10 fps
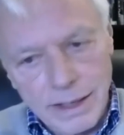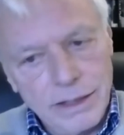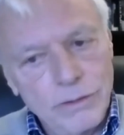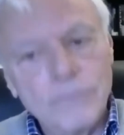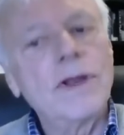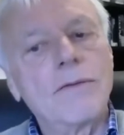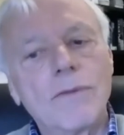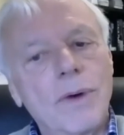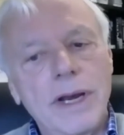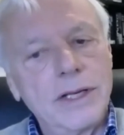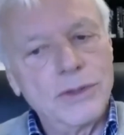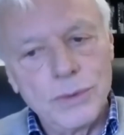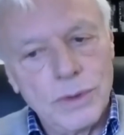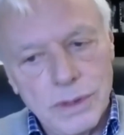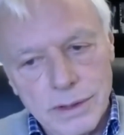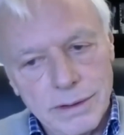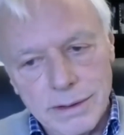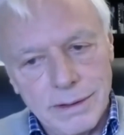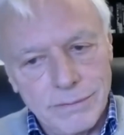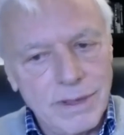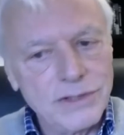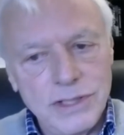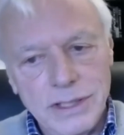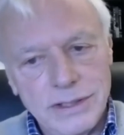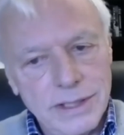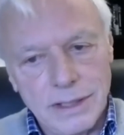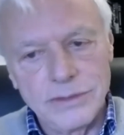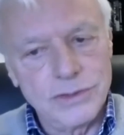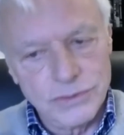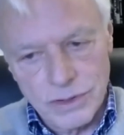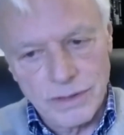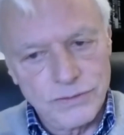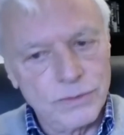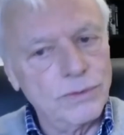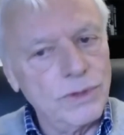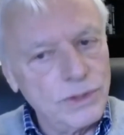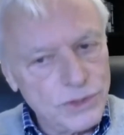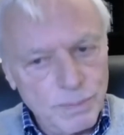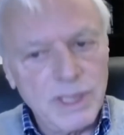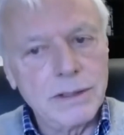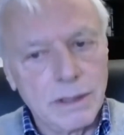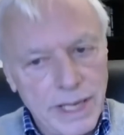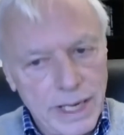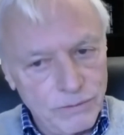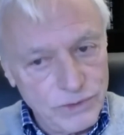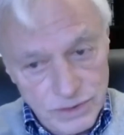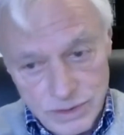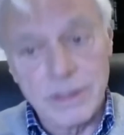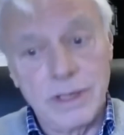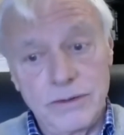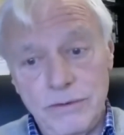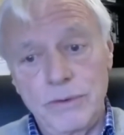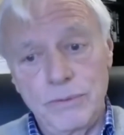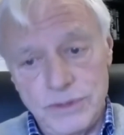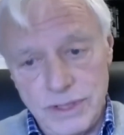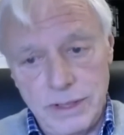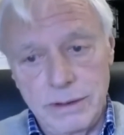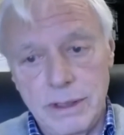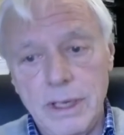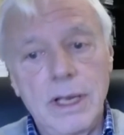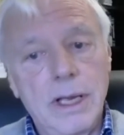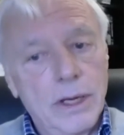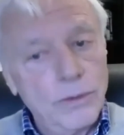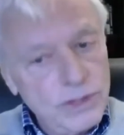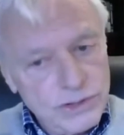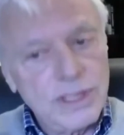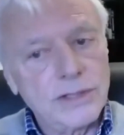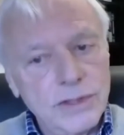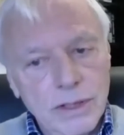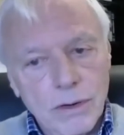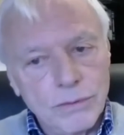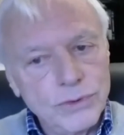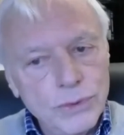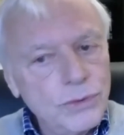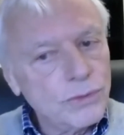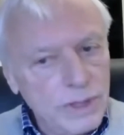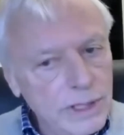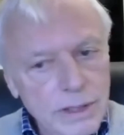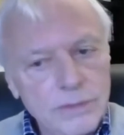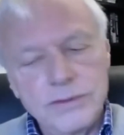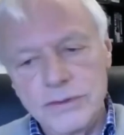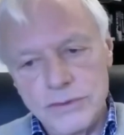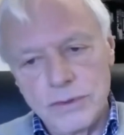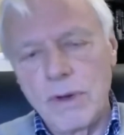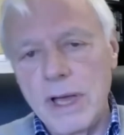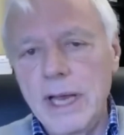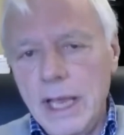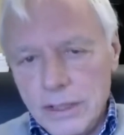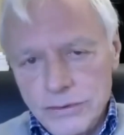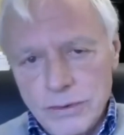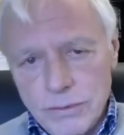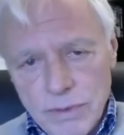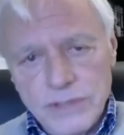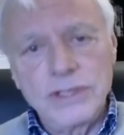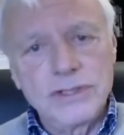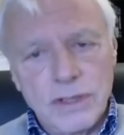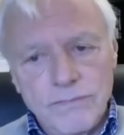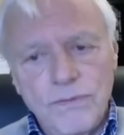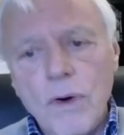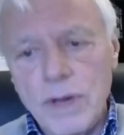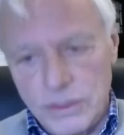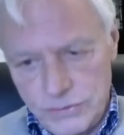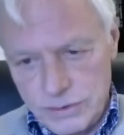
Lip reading: You've never run into a Russian intelligence officer who didn't speak the language of the country it was in, who just doesn't go 2-3 years and so on. So the Russians are focused.